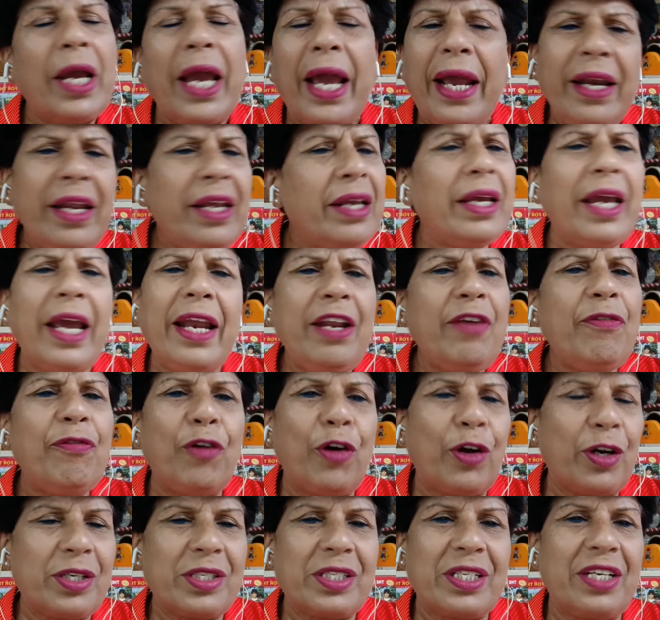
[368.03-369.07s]
any
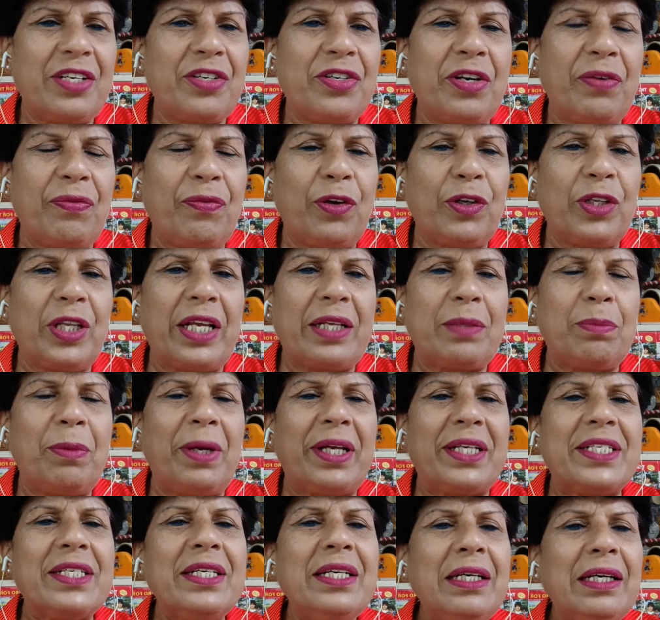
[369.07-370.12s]
foreign country for that
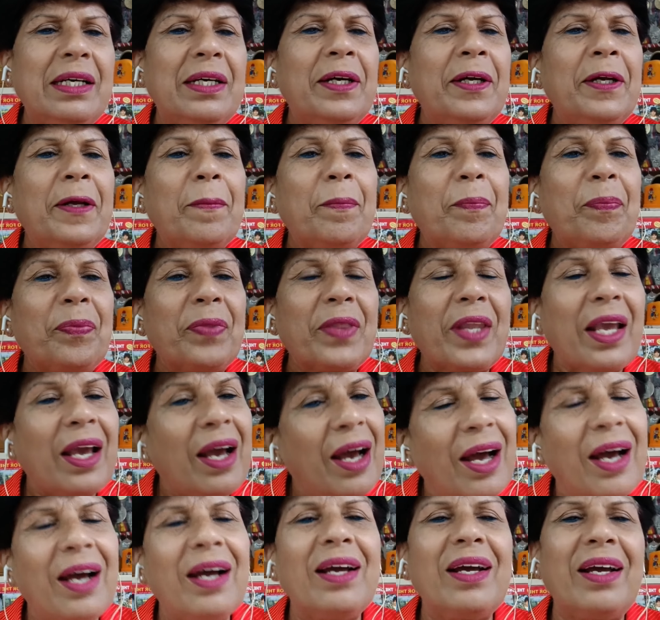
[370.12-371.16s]
matter,
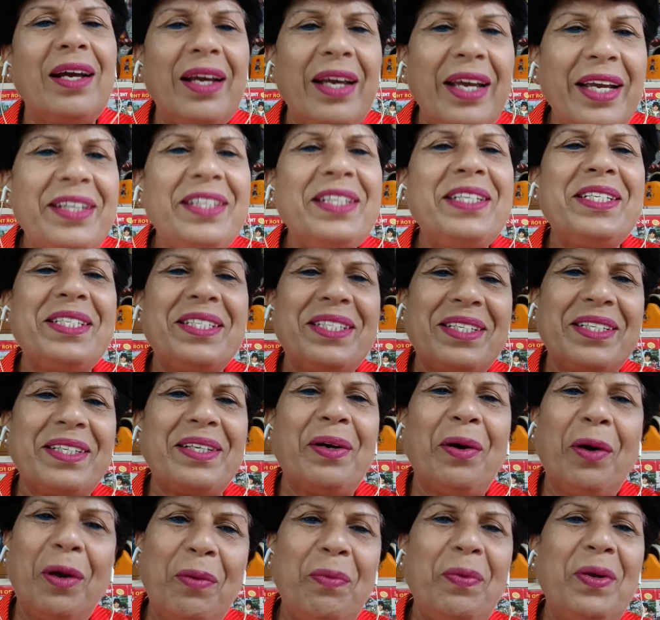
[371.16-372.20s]
it is
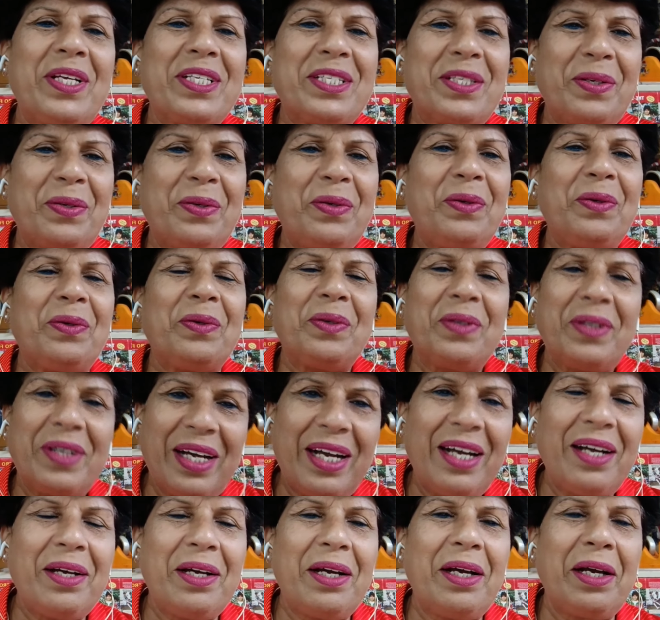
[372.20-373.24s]
always, you know,
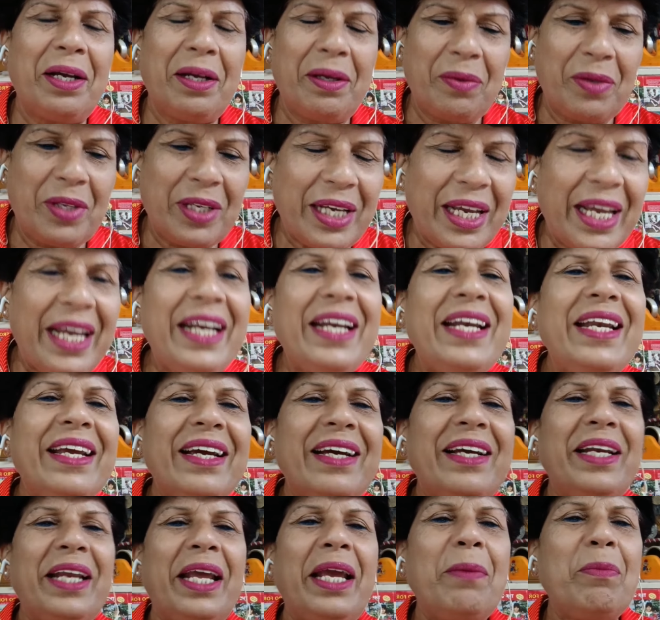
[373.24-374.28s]
the
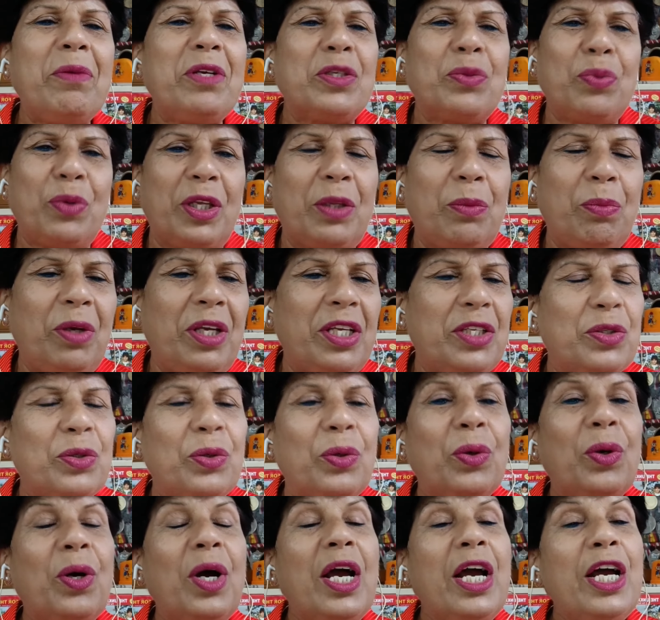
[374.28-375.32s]
India name is with me.
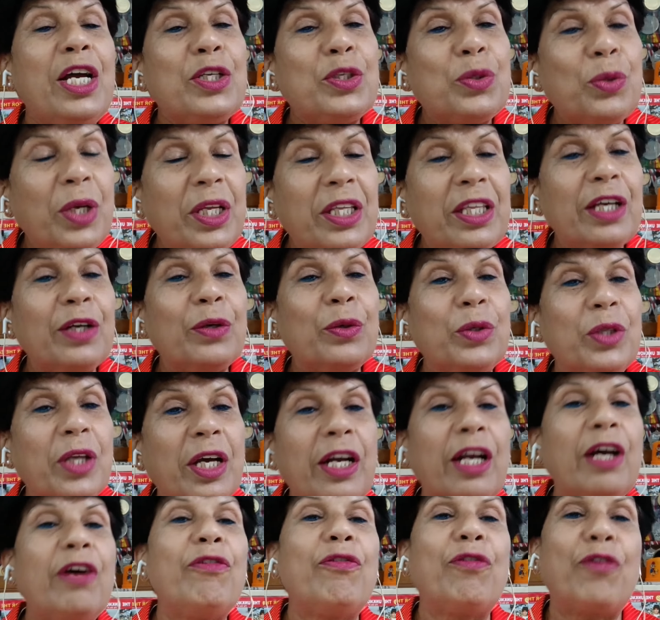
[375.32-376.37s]
So Sunita
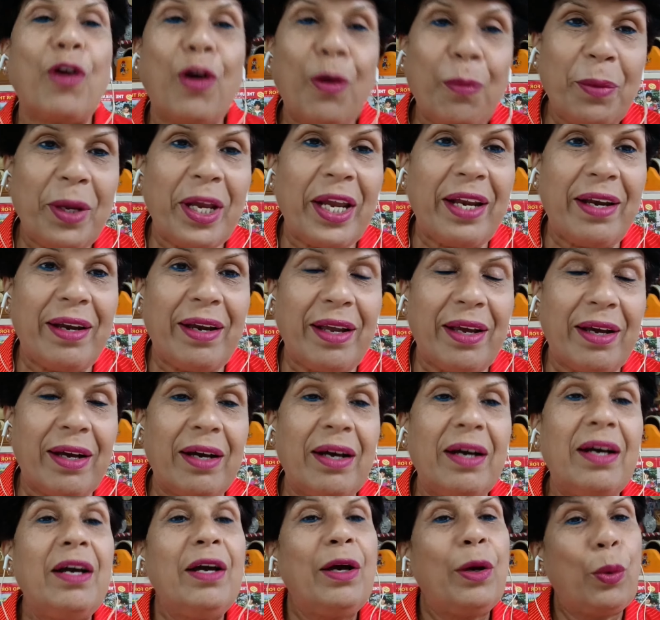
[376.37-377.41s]
Godara from
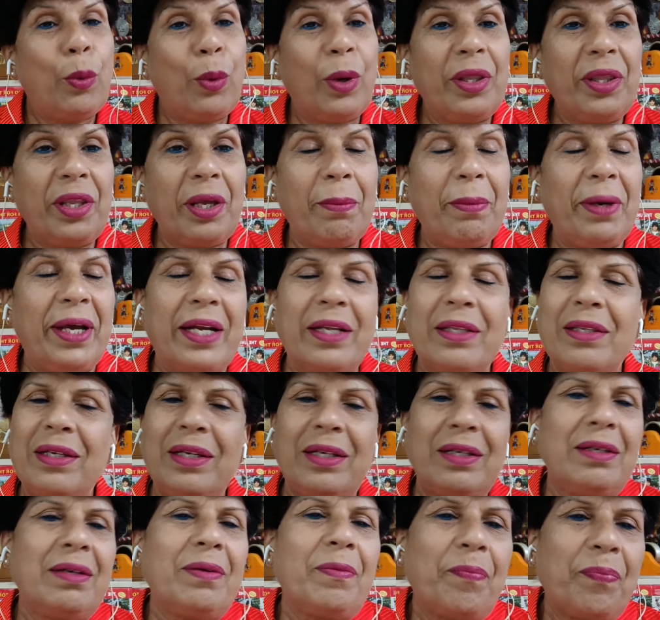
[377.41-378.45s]
India won the
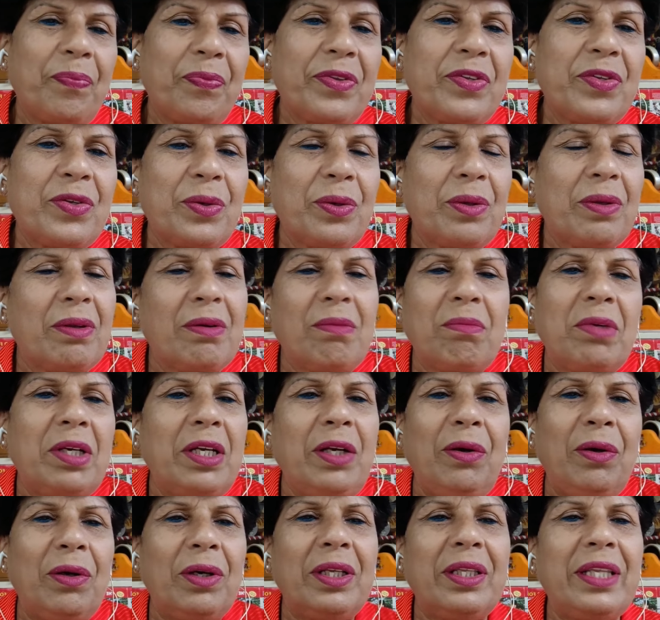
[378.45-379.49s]
marathon. So, you
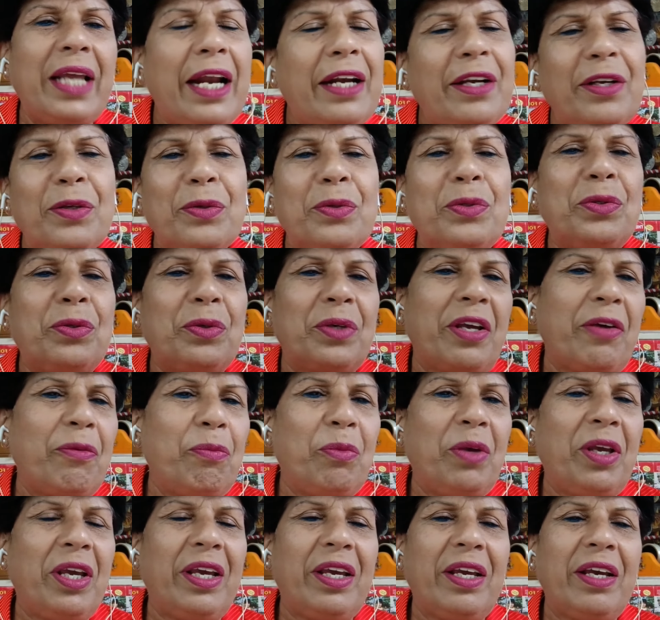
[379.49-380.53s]
know, that used to give
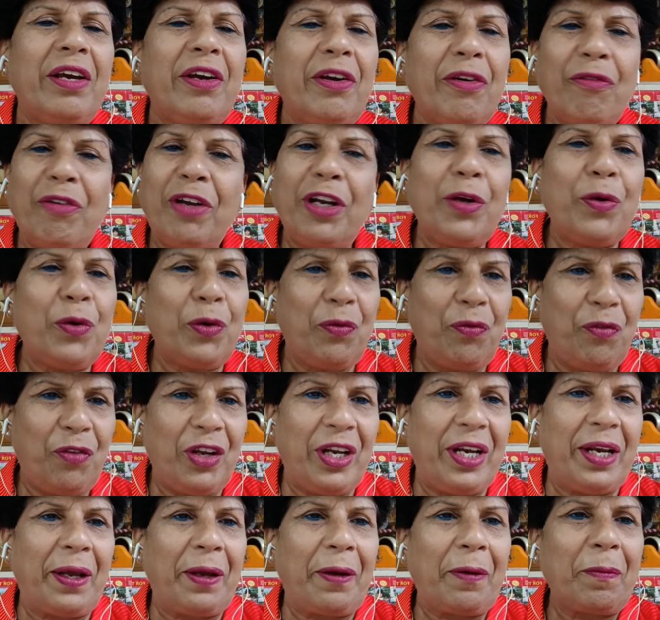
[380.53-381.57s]
me very good
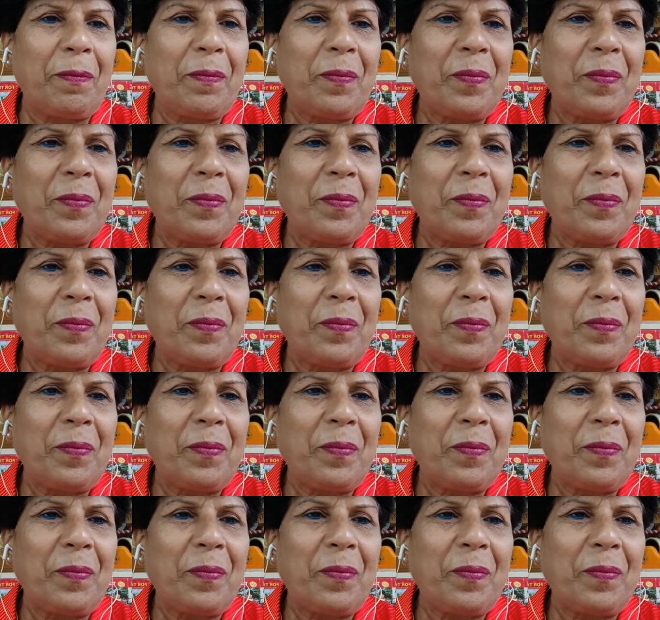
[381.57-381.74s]
feeling.